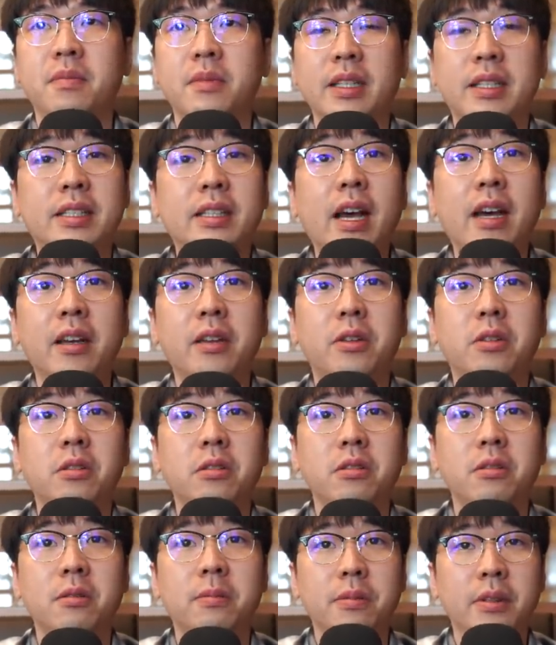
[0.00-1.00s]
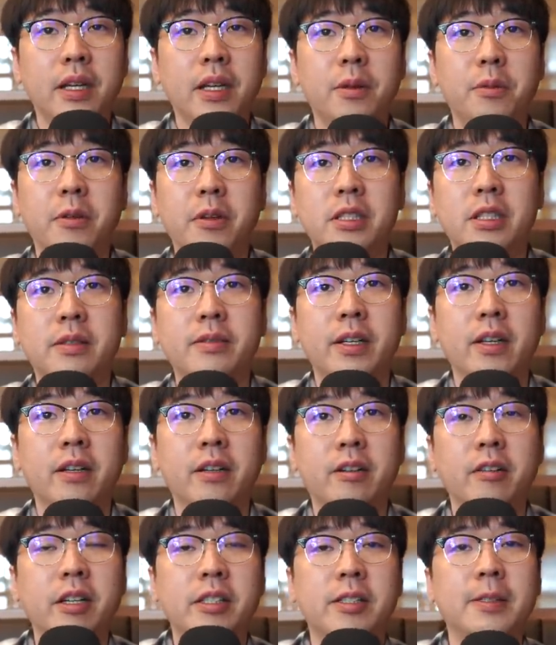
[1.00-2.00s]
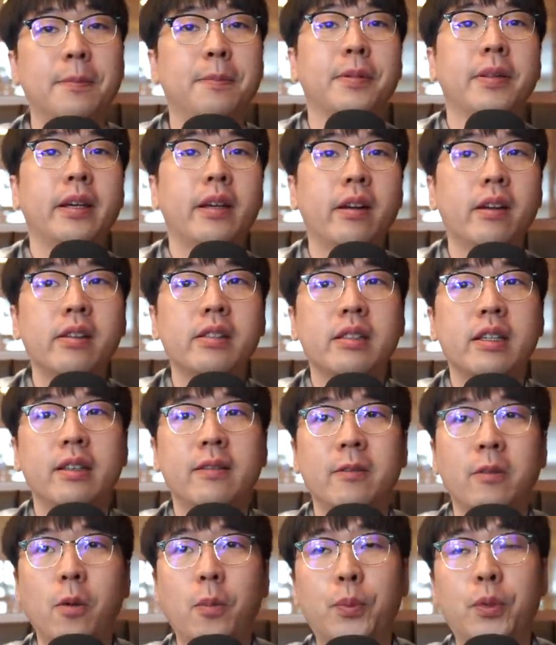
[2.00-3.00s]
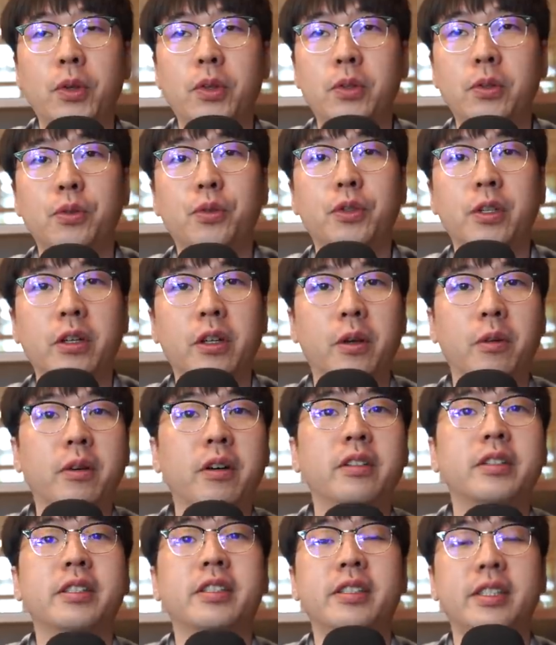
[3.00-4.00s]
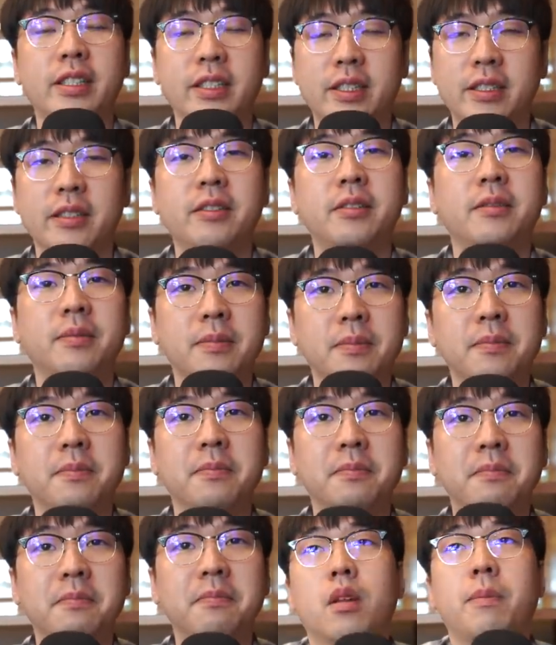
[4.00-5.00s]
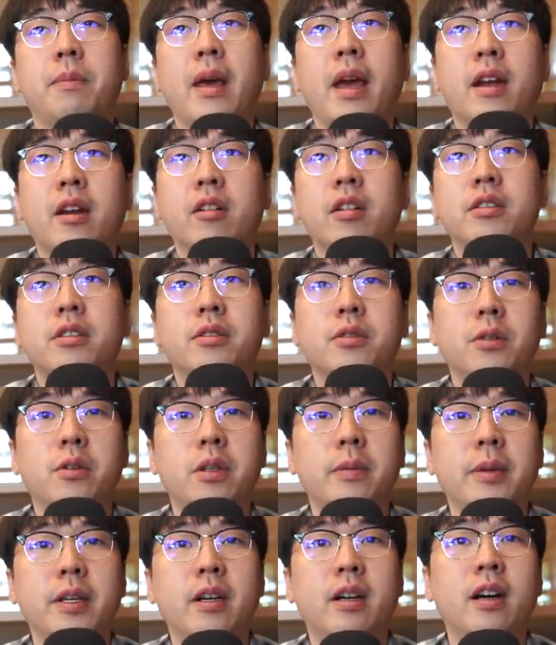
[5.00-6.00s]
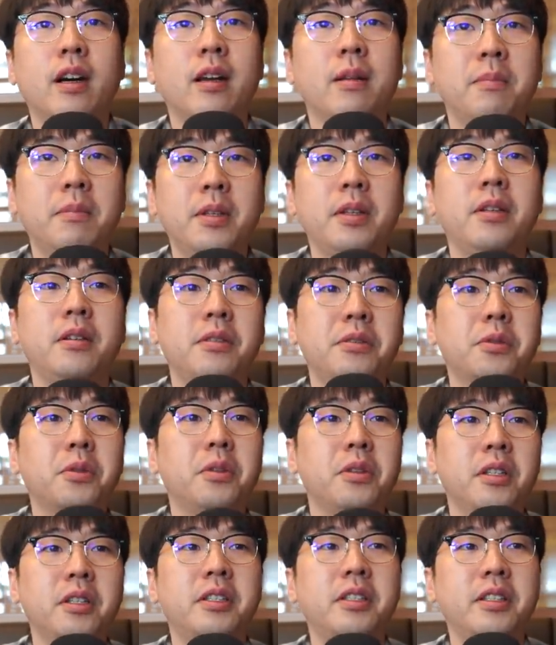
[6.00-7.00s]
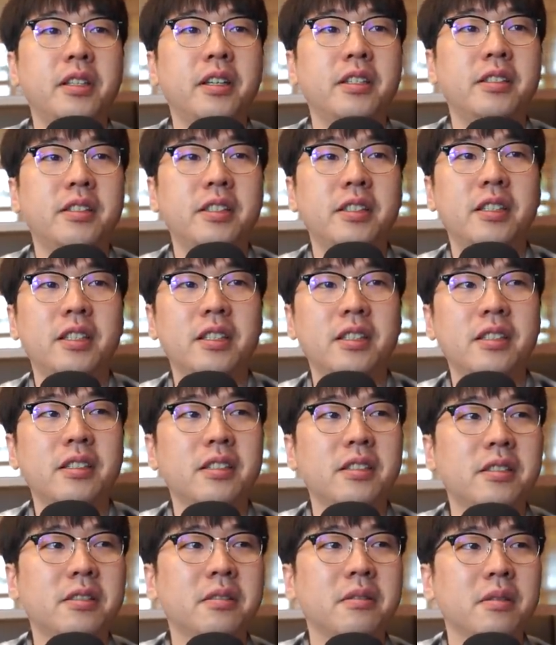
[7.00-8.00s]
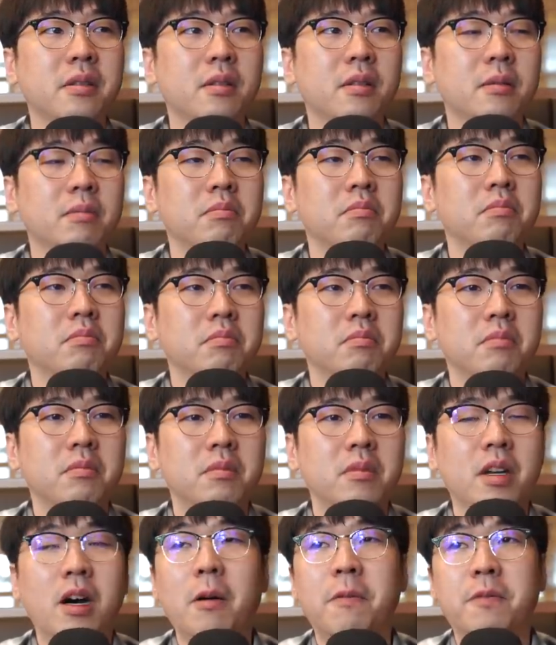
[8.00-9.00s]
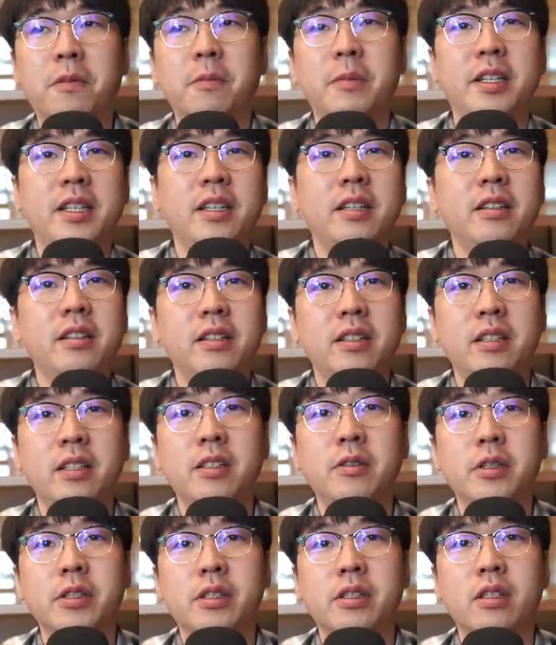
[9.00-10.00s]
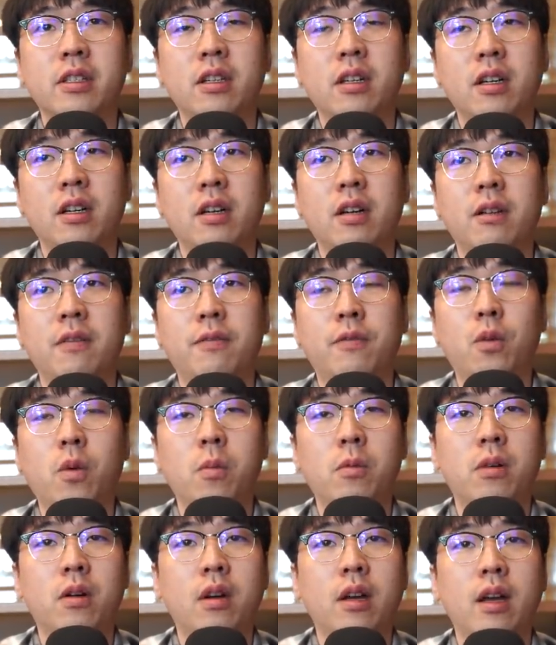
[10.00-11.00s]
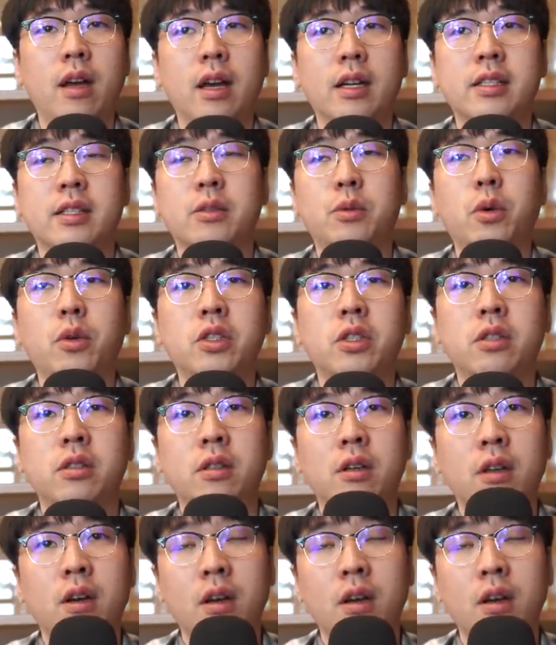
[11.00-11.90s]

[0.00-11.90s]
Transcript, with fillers: excited to play with very aggressive players and hope to do really well this season. The background story behind me joining TNC is help from Heen. He was the former ex-coach